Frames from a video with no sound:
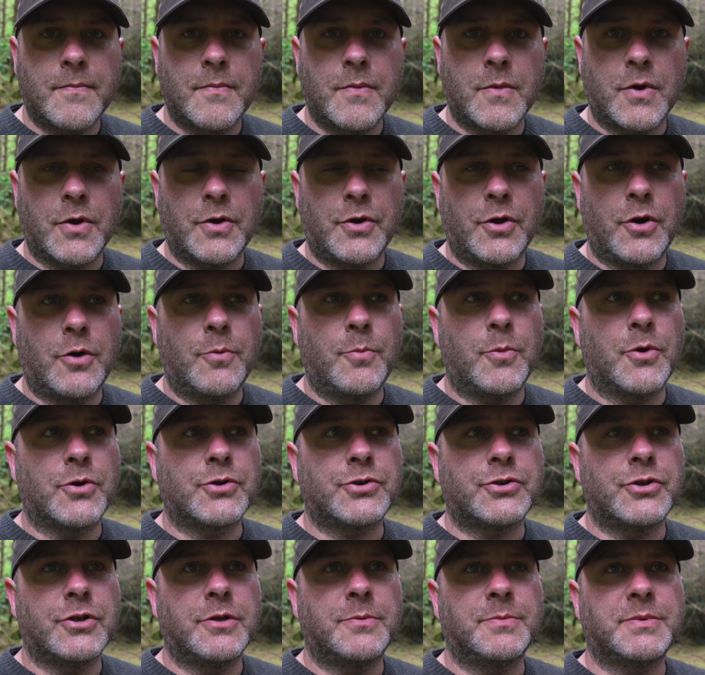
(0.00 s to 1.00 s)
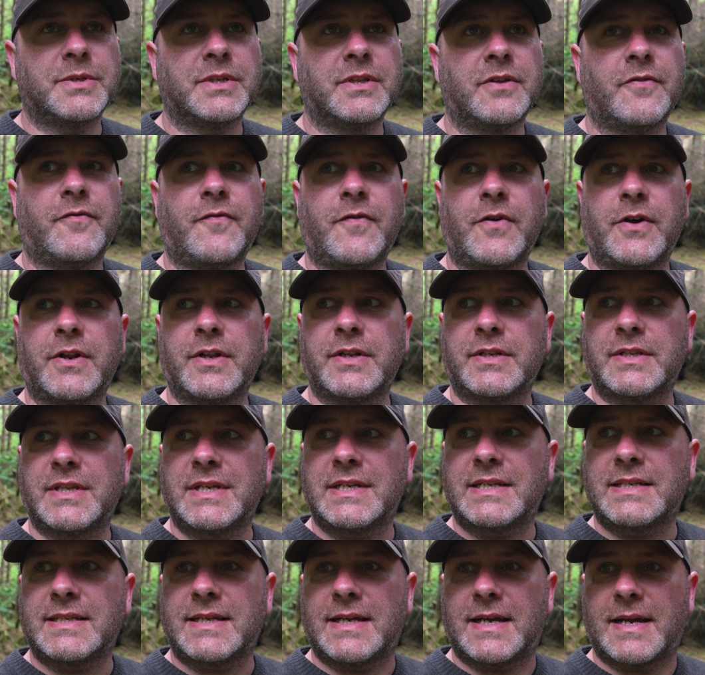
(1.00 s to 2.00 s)
Got no mushrooms in the forest
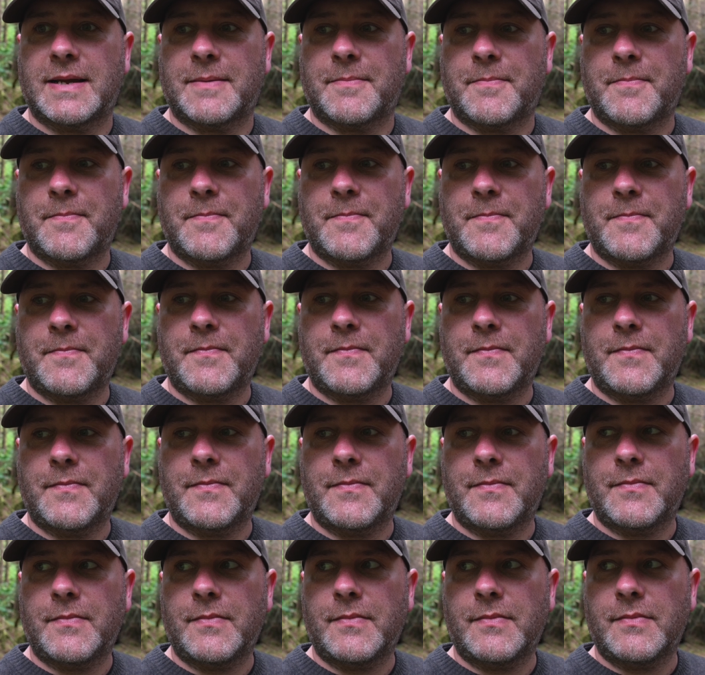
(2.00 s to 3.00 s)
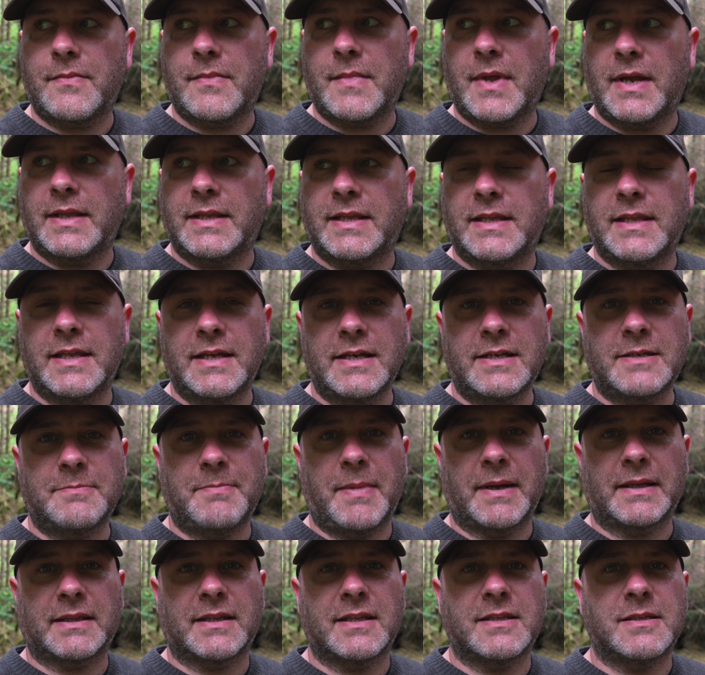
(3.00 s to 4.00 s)
this time. I didn't
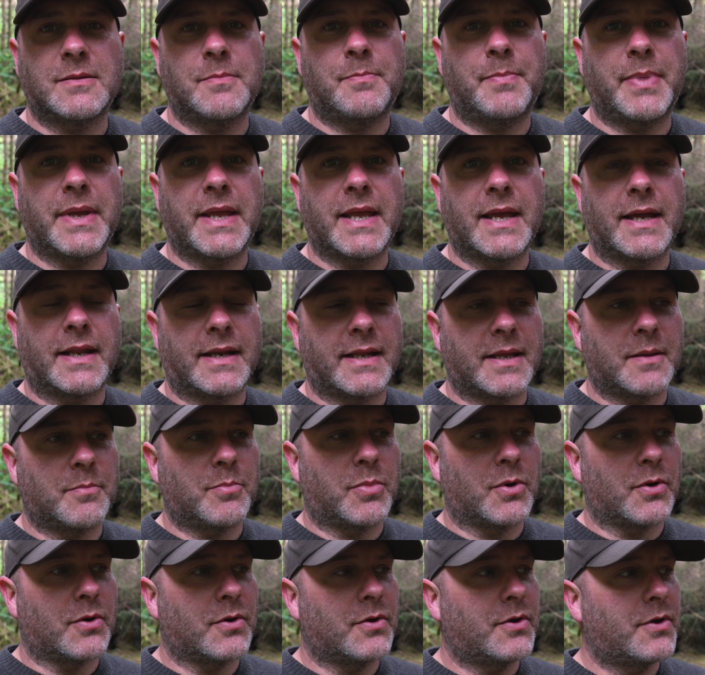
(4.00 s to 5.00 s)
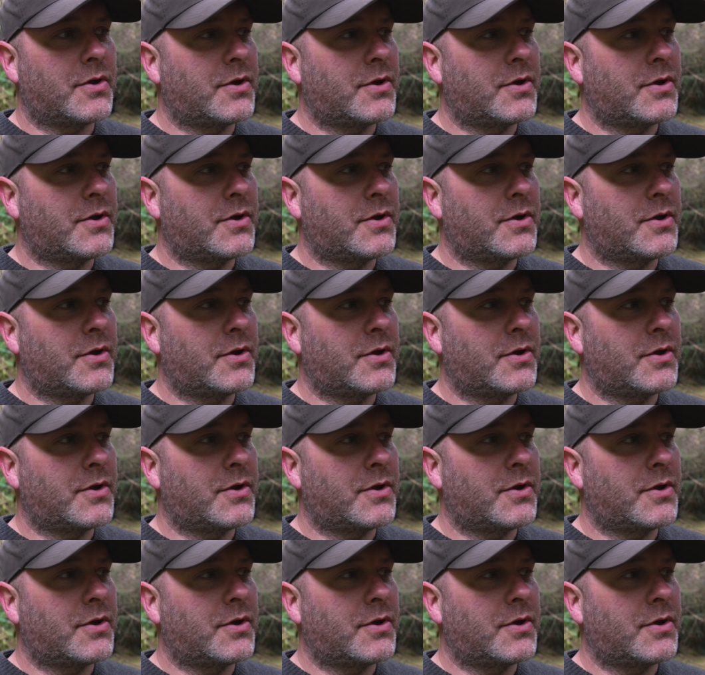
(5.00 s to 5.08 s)
expect there to be any, but